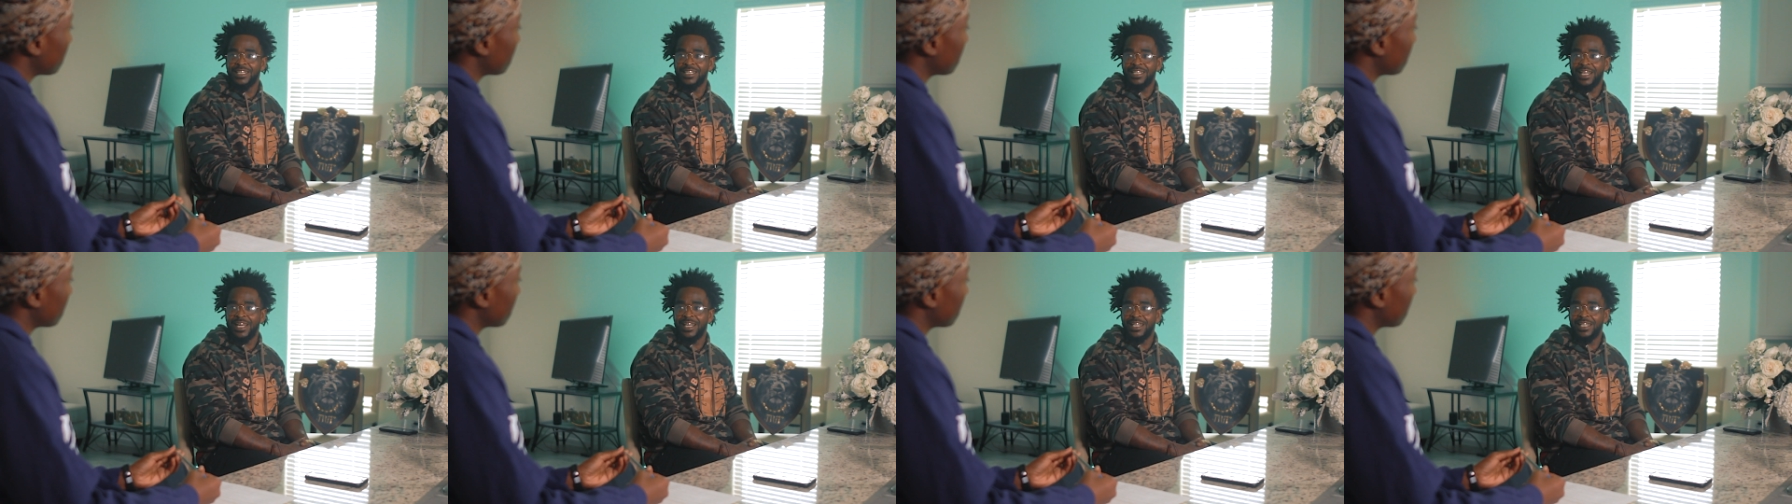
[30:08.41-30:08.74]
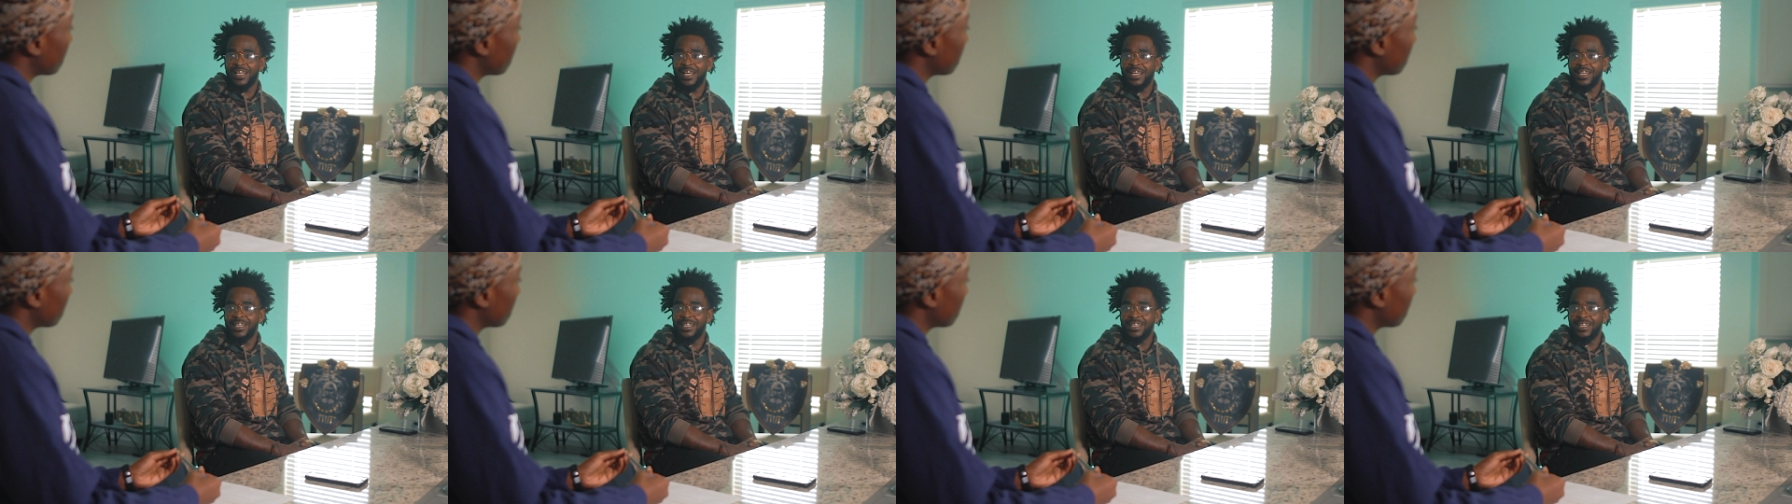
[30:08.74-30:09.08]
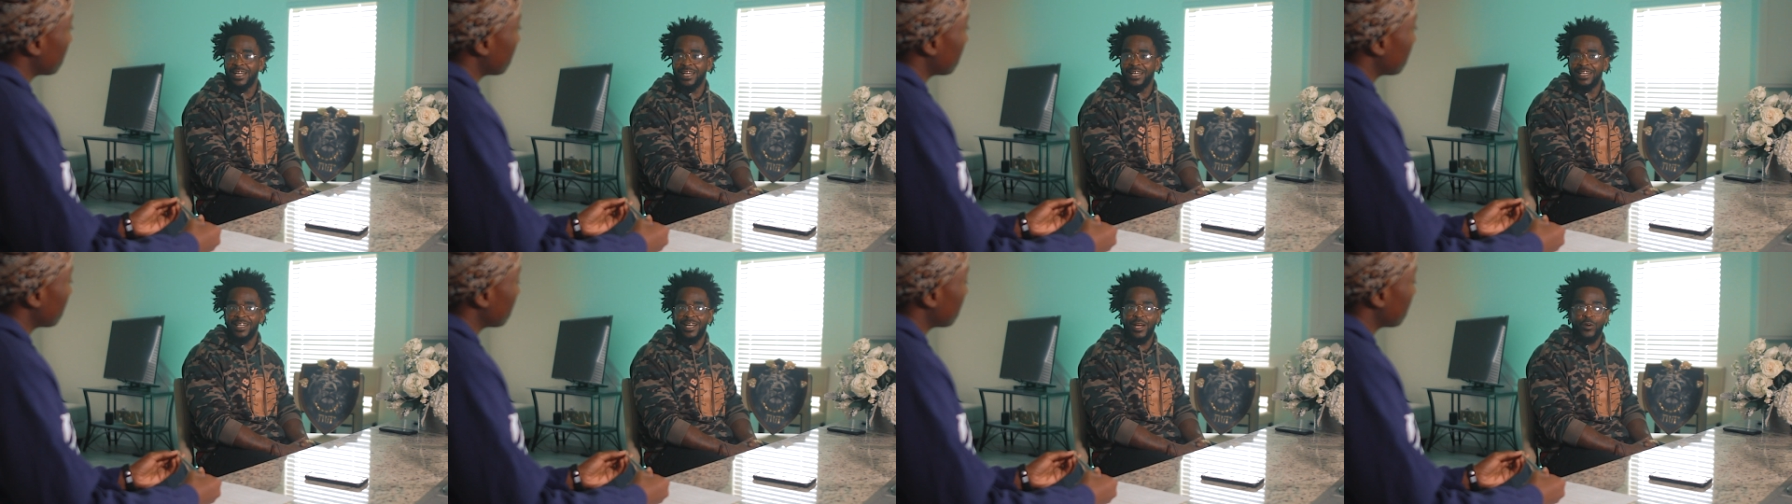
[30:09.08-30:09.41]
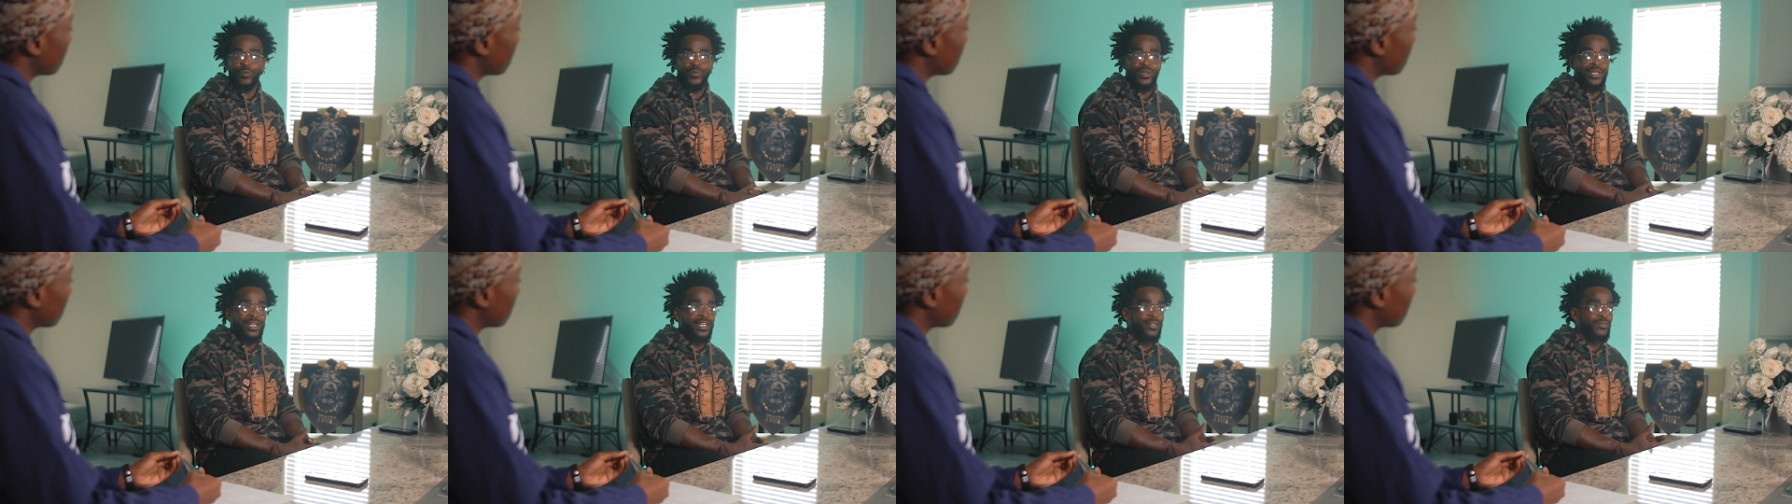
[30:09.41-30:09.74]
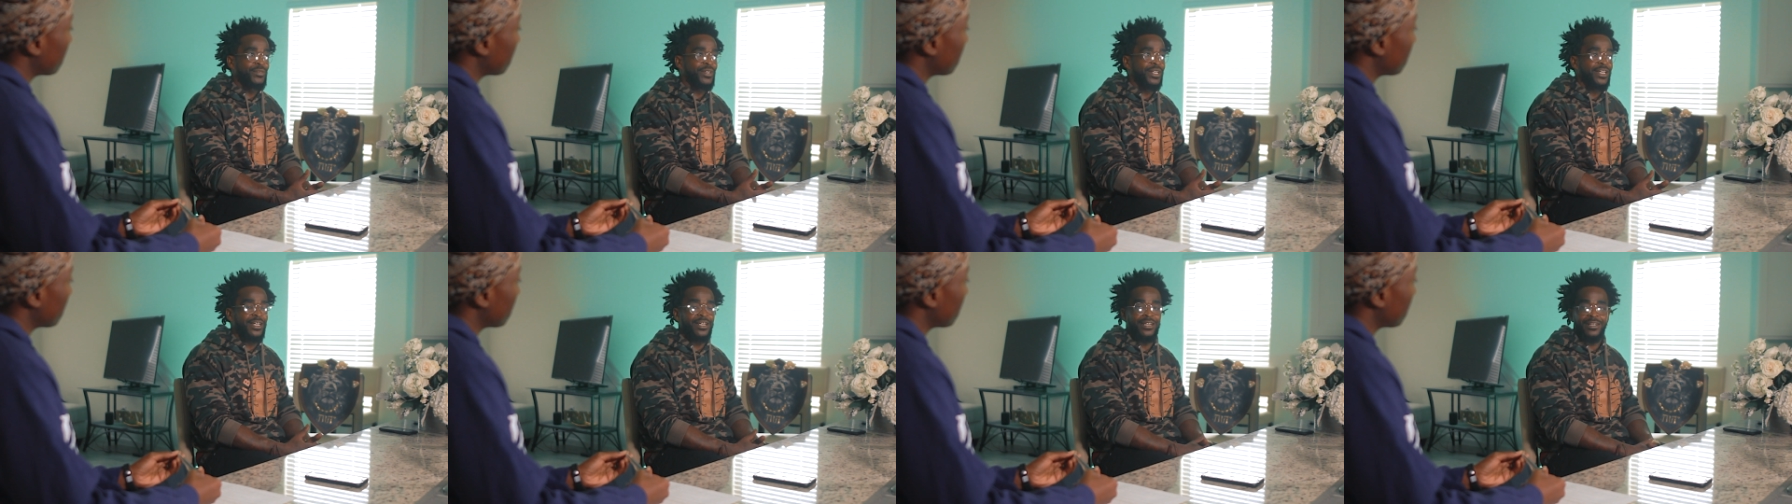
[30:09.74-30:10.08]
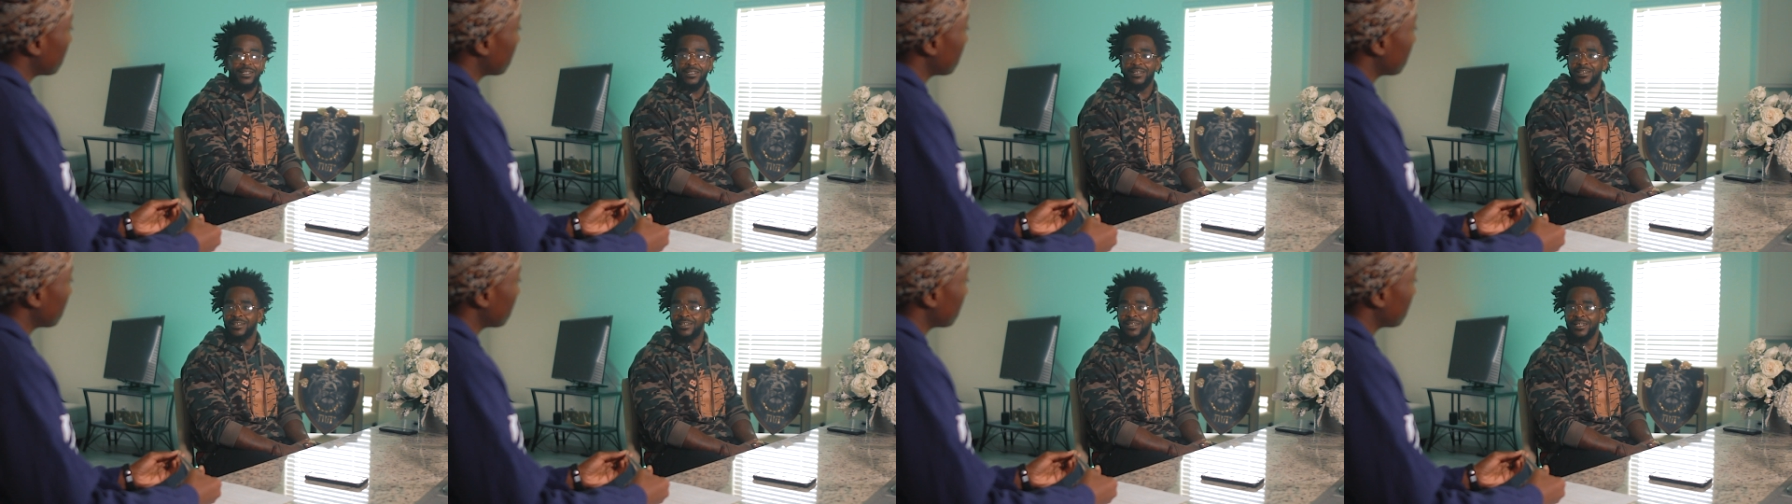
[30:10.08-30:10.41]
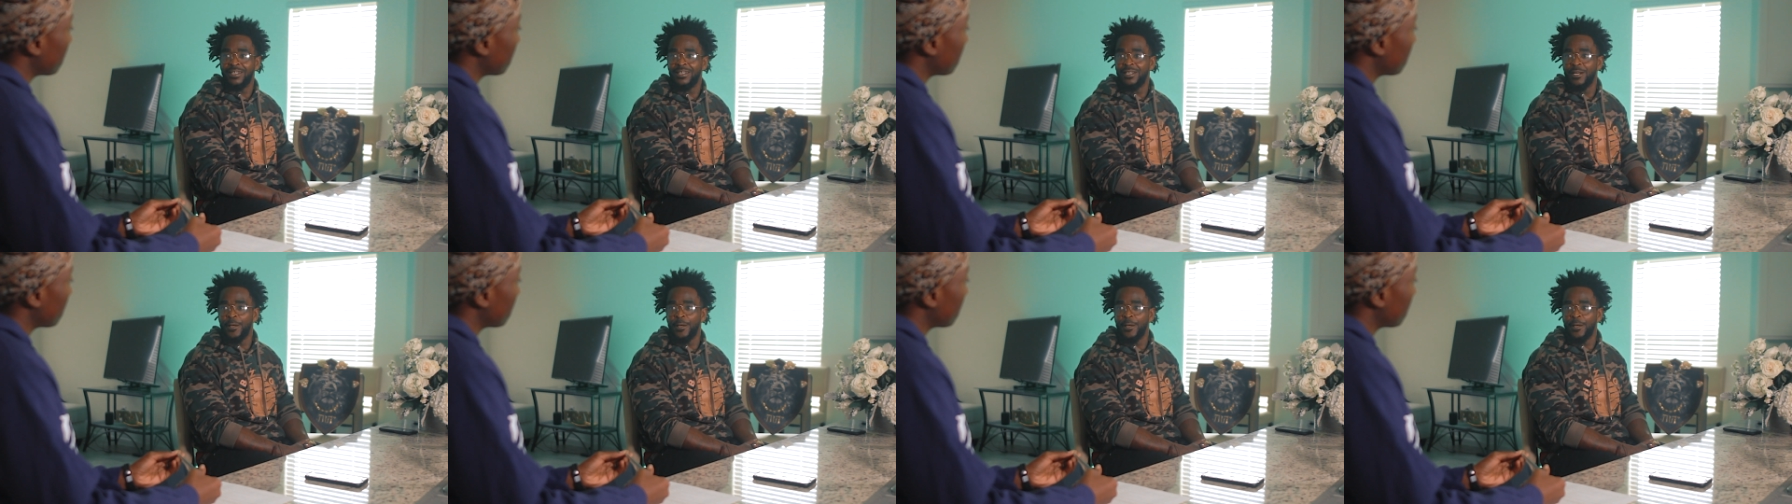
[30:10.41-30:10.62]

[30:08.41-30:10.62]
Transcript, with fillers: It's like like like like we living in hell.